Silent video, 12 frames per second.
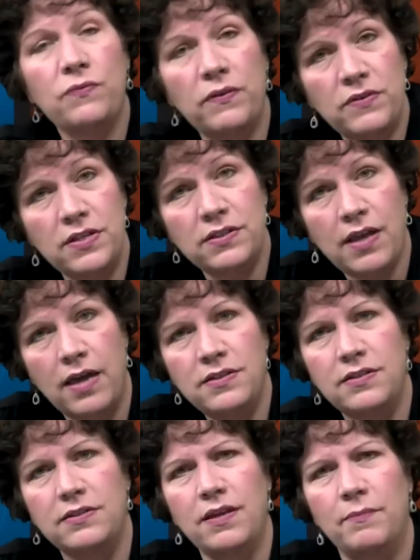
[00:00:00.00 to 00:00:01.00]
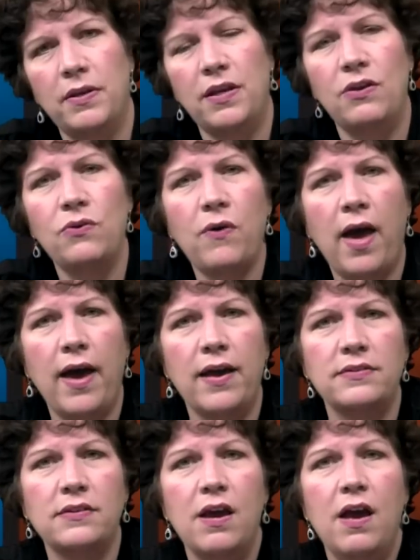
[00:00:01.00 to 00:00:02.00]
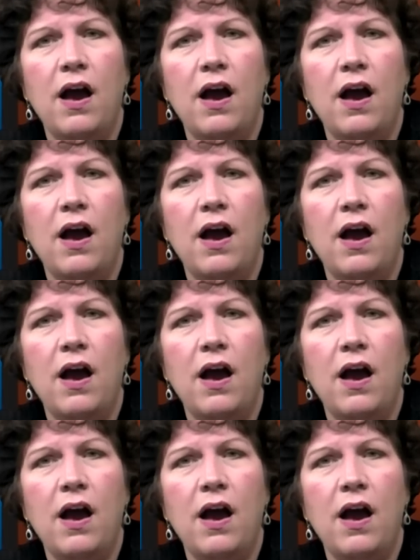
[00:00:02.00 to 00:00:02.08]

50 Cent is somebody who has